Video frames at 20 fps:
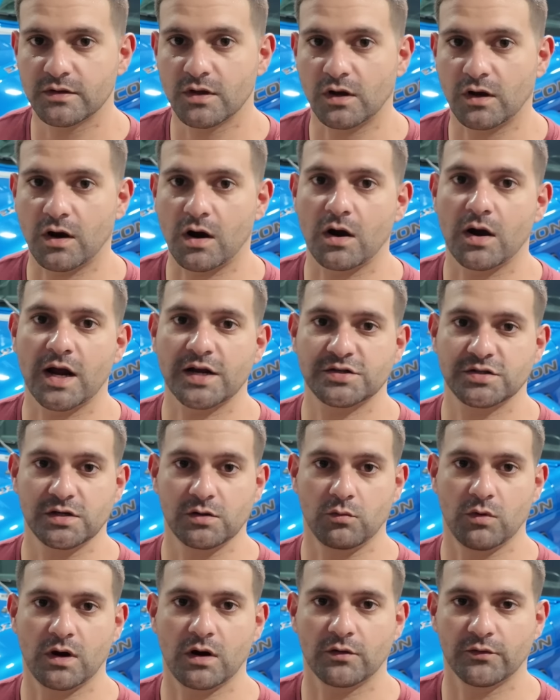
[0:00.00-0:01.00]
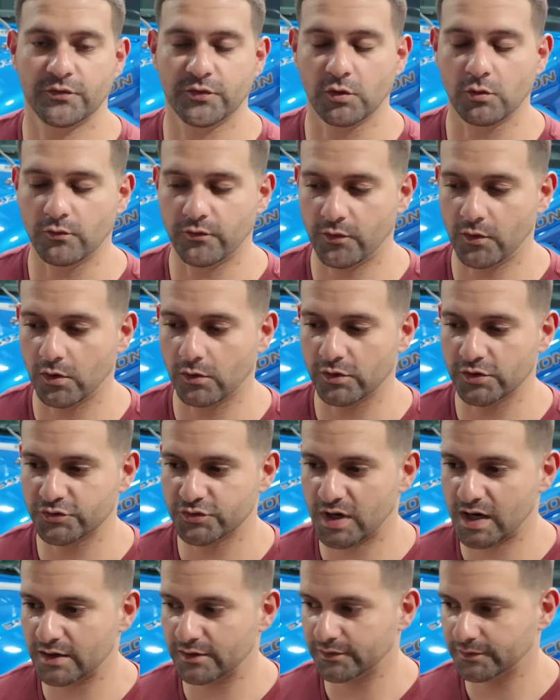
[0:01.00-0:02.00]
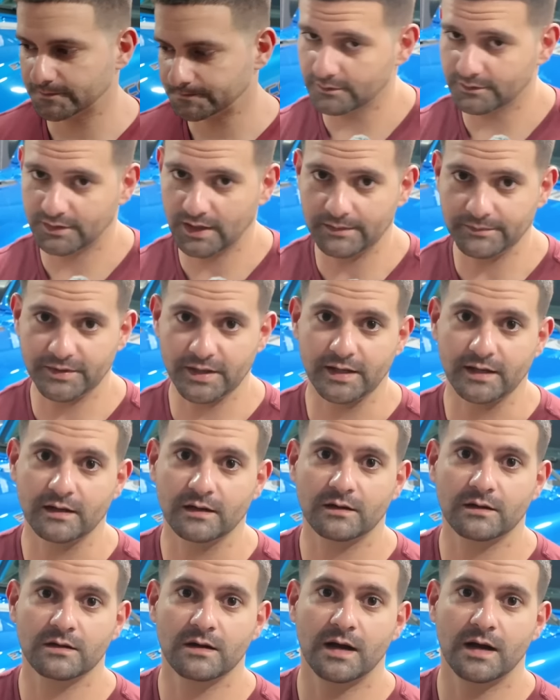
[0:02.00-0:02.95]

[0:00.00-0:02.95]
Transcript: the car actually went on 4-wheel drive. Same thing.